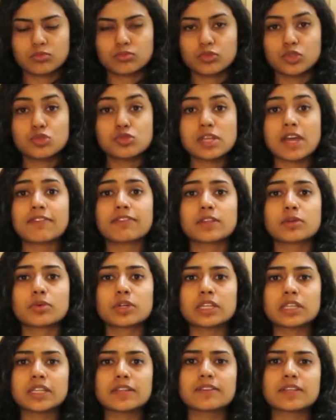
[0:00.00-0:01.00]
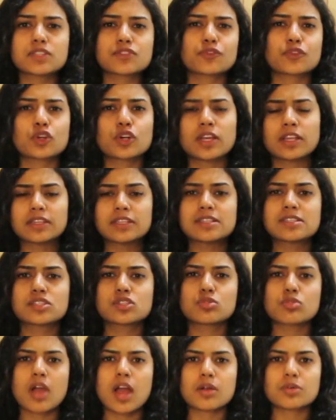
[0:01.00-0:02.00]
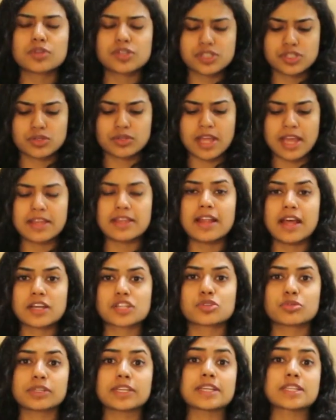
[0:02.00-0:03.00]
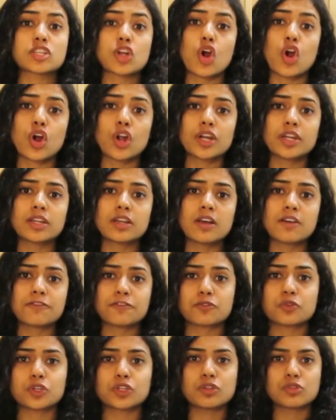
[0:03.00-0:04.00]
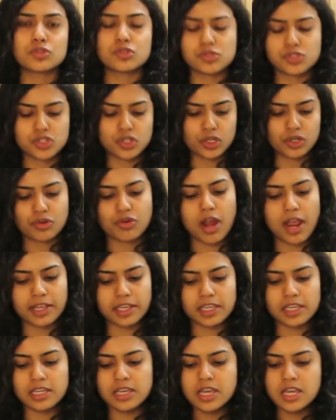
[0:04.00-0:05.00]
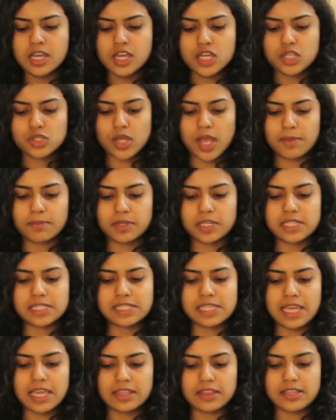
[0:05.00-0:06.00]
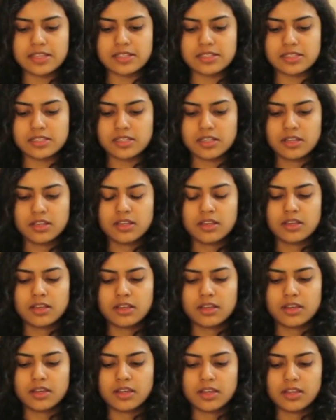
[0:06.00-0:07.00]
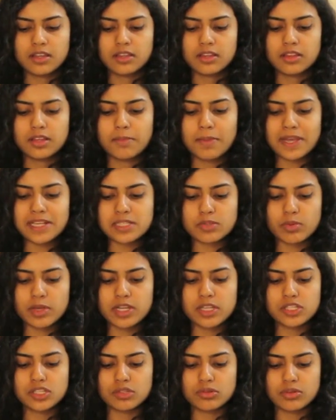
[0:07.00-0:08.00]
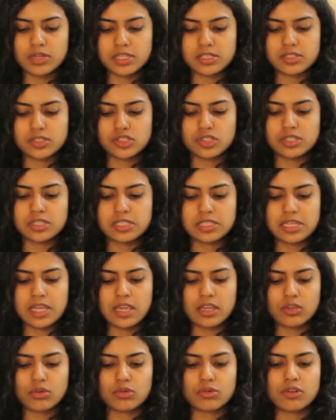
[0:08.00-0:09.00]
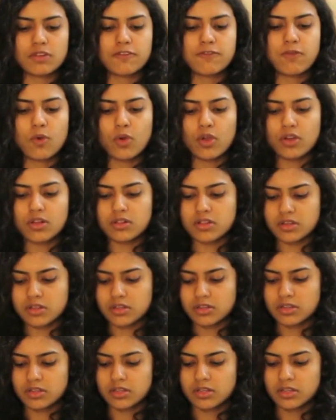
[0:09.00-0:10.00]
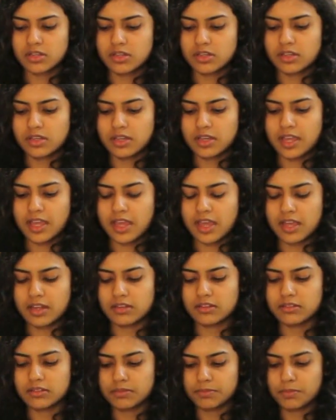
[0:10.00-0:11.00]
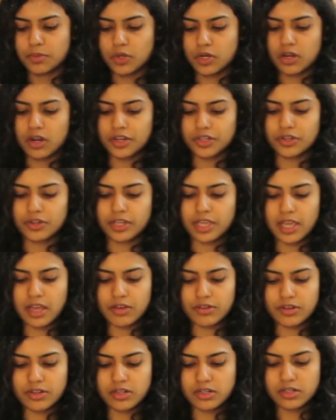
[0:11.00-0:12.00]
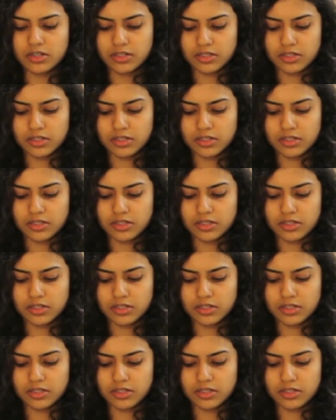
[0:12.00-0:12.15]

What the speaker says: you definitely want to leave this for at least 2 hours so that it actually gets hard enough for you to start cracking. So I'm going to take this The best way to do is just take your foil and put it on your counter.